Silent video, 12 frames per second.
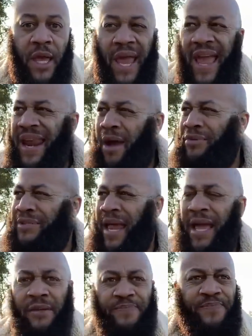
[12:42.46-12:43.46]
And I was
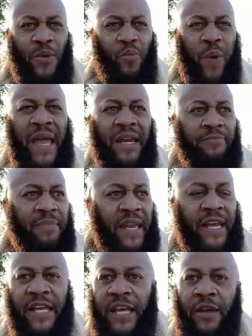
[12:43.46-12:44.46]
like, wait a
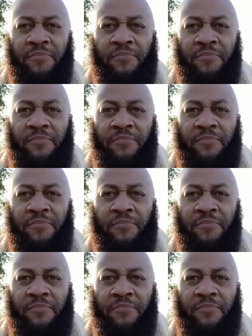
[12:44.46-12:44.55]
minute here.